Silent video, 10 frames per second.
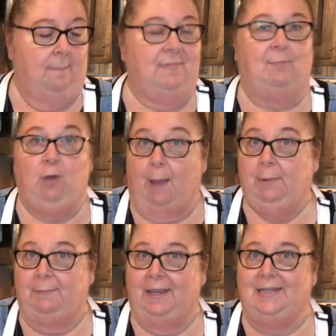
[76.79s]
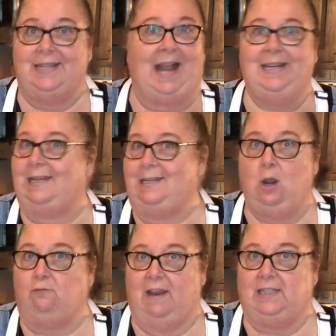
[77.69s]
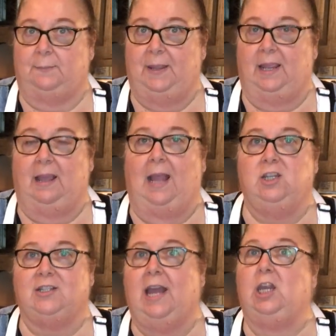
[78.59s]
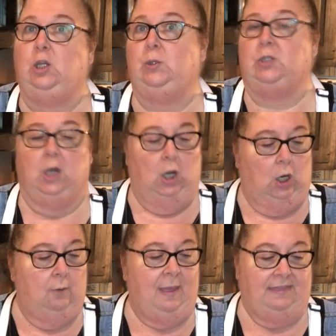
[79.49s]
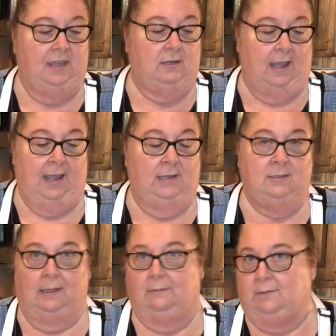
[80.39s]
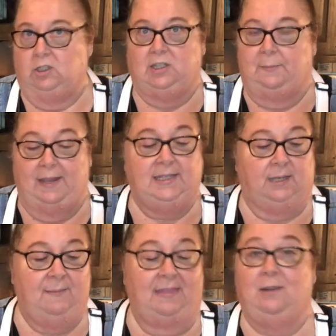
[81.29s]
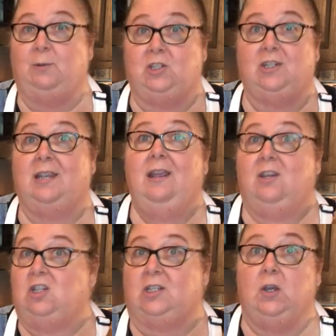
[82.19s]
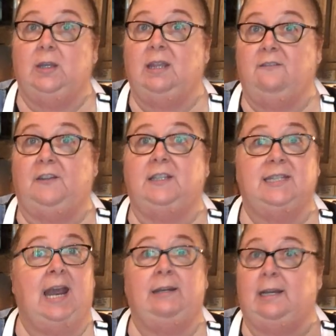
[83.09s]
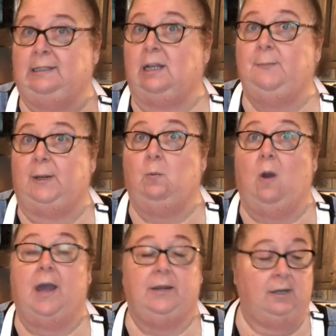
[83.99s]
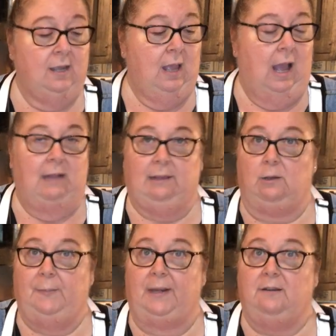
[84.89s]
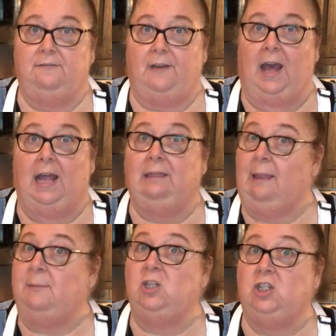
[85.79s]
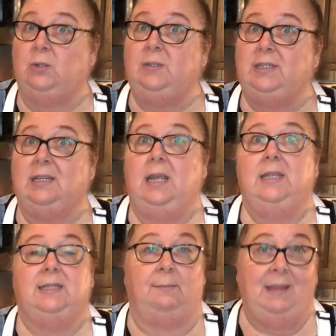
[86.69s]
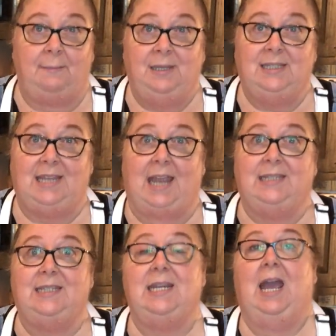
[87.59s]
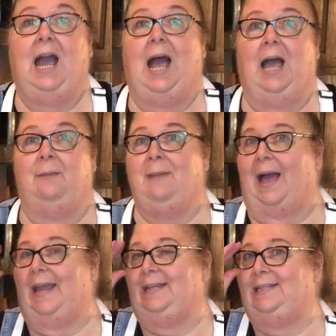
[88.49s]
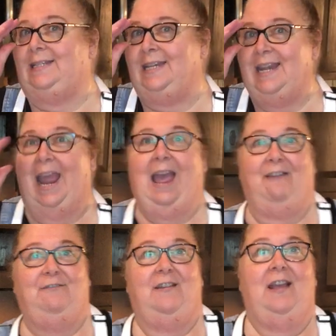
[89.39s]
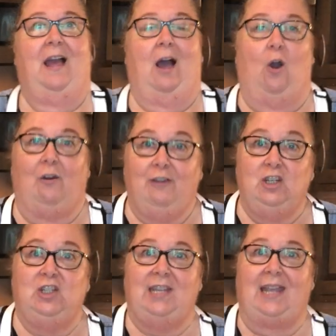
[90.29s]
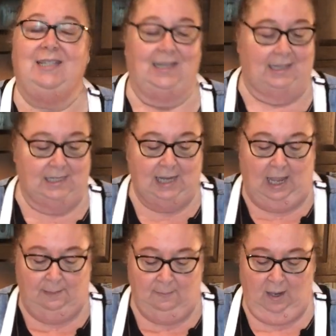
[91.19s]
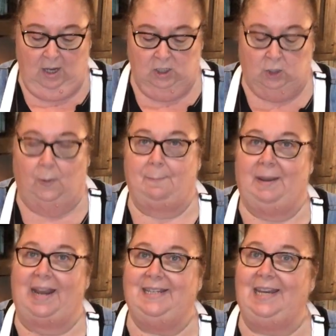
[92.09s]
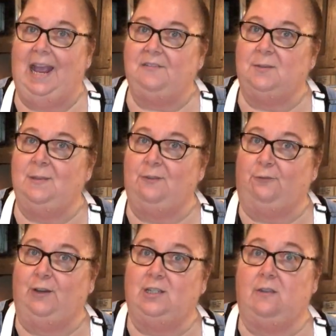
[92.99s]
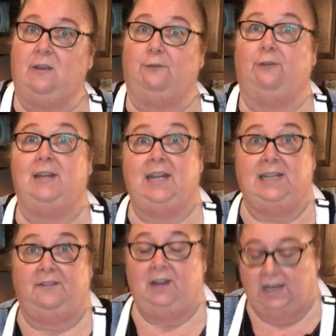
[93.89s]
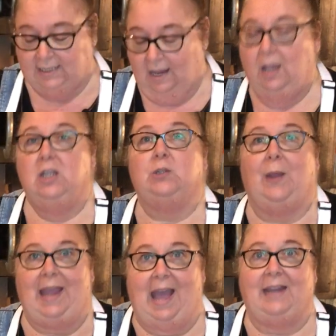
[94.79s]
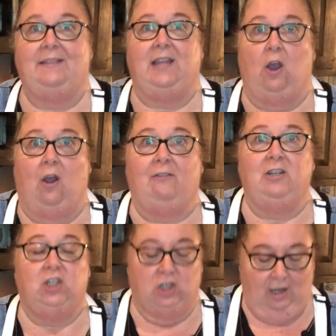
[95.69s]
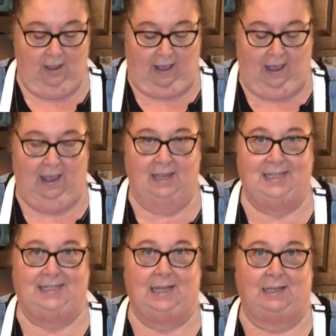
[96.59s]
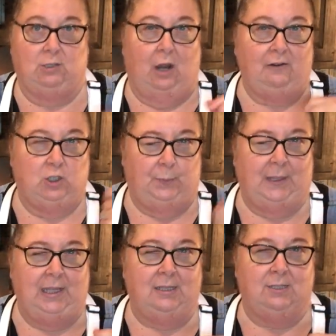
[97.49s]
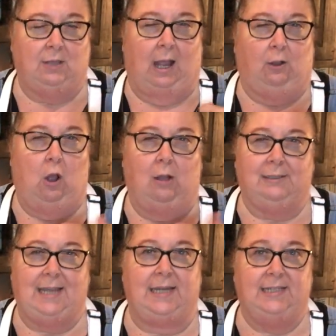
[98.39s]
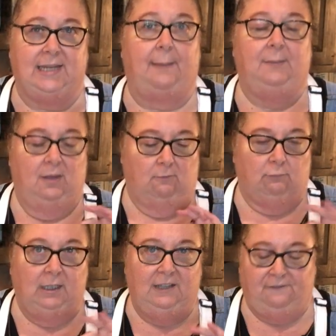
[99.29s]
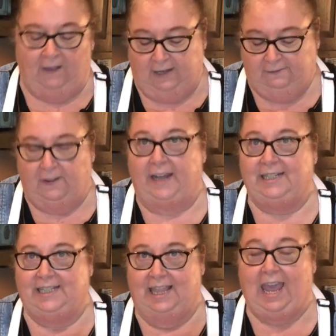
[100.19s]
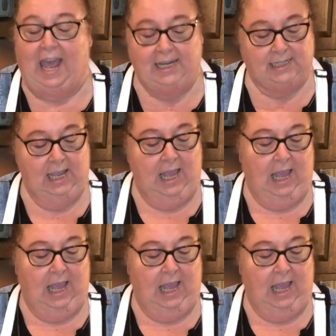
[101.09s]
The problem is I did no recipe. I just kind of used her method, and just a basic method, which is just cooking the figs down in a little bit of water, a little bit of lemon juice, some lemon zest. I didn't have orange zest at the time, but I did have some in the freezer that a friend had given us. So I added the orange peels, all diced up, really fine to that.